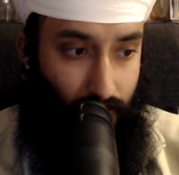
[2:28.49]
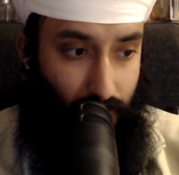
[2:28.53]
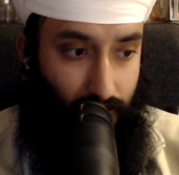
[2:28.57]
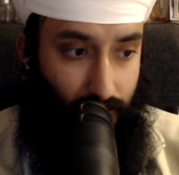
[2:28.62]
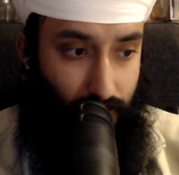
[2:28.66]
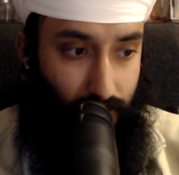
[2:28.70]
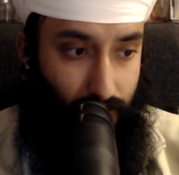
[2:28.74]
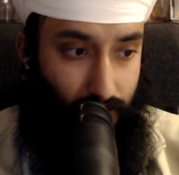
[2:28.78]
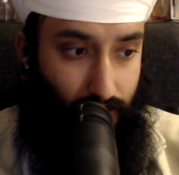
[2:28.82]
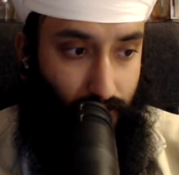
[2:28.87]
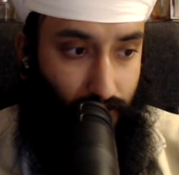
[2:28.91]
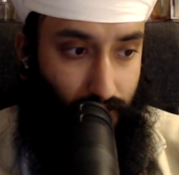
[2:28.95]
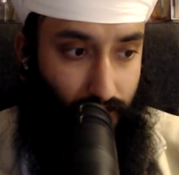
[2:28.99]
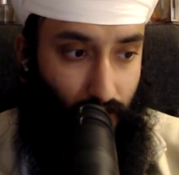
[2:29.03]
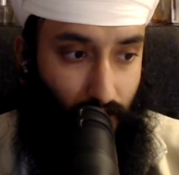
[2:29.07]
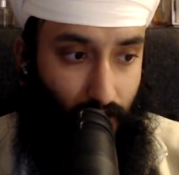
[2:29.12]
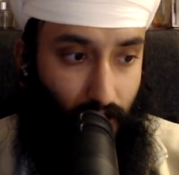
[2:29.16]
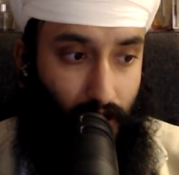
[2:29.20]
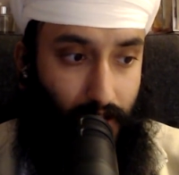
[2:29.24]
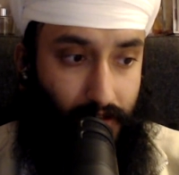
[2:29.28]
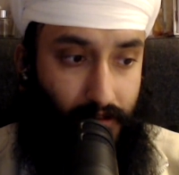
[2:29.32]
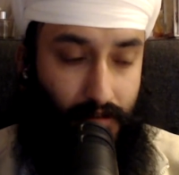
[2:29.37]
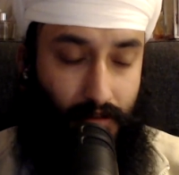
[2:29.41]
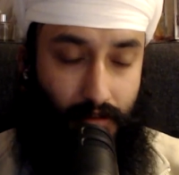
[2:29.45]

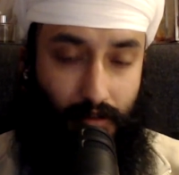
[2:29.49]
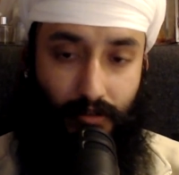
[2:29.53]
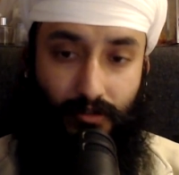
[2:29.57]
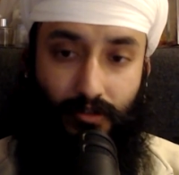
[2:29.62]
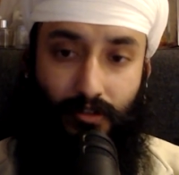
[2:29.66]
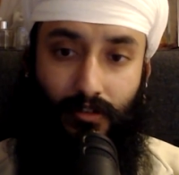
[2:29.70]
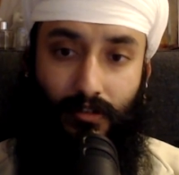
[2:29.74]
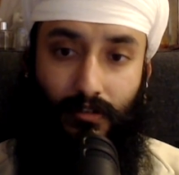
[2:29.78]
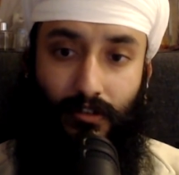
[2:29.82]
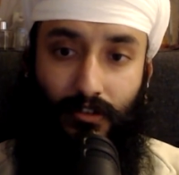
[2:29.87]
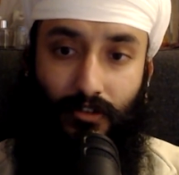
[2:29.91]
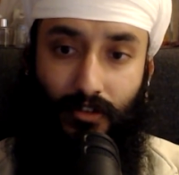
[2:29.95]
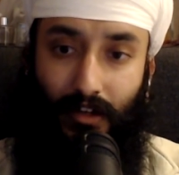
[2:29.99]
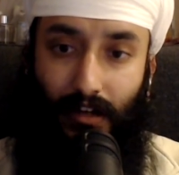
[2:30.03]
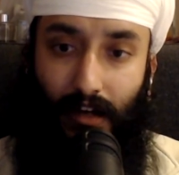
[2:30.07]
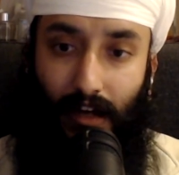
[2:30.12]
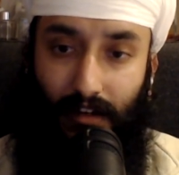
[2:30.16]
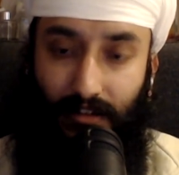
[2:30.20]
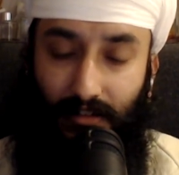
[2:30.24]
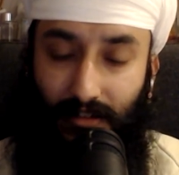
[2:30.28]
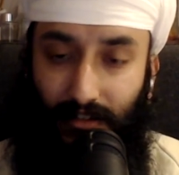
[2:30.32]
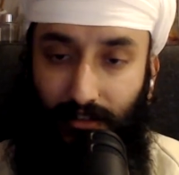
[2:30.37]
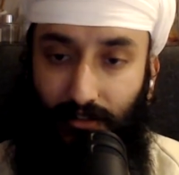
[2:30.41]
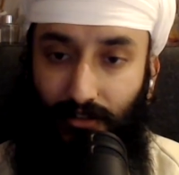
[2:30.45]
for us, you you can
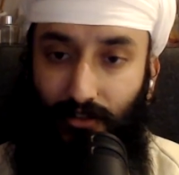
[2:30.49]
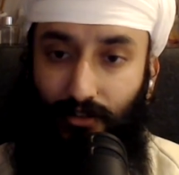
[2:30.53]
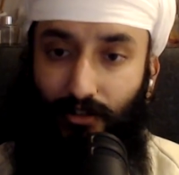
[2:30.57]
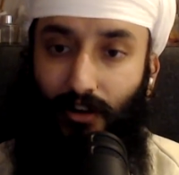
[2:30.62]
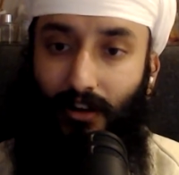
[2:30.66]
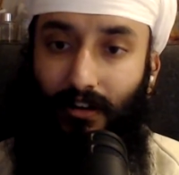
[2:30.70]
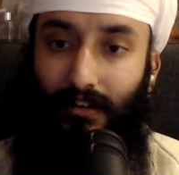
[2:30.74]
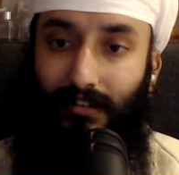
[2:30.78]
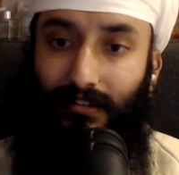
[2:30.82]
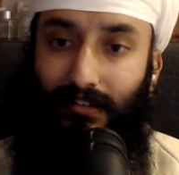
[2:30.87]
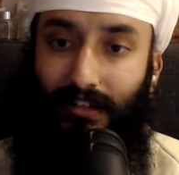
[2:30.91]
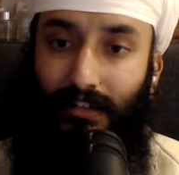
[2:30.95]
actually you're not